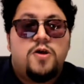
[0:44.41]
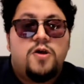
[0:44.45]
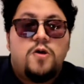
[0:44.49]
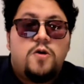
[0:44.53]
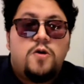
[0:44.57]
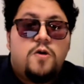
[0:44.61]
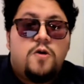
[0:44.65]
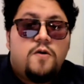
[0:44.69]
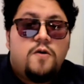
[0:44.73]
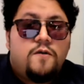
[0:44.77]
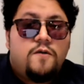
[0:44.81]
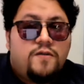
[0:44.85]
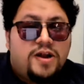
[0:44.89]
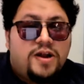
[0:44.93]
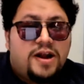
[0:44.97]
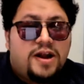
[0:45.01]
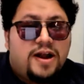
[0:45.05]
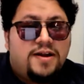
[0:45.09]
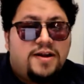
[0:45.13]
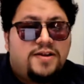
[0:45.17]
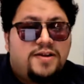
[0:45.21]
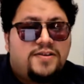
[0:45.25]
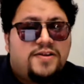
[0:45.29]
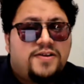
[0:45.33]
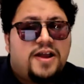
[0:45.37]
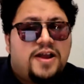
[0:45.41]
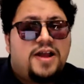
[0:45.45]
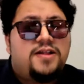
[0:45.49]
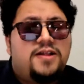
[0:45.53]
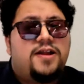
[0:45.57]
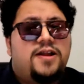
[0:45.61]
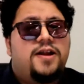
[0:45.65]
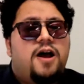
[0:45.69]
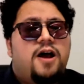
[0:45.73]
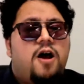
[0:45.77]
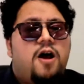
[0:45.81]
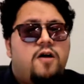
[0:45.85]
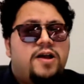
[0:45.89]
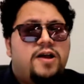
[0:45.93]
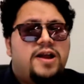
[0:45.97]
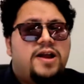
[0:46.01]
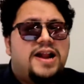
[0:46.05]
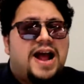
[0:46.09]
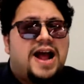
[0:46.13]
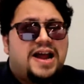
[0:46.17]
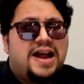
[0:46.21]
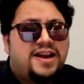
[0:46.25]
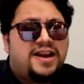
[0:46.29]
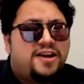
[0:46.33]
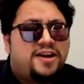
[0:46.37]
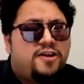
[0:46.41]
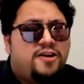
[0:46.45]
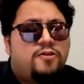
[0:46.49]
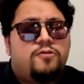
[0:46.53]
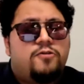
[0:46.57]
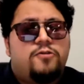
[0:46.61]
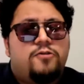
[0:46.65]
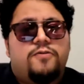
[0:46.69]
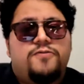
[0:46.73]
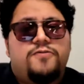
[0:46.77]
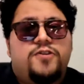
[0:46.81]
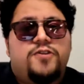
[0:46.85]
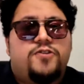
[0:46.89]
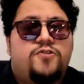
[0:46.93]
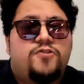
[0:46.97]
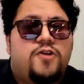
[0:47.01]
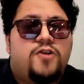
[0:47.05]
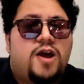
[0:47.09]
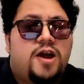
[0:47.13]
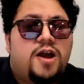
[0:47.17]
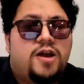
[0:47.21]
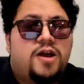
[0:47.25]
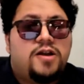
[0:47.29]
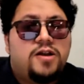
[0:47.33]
We'll understand that how can attitude of the child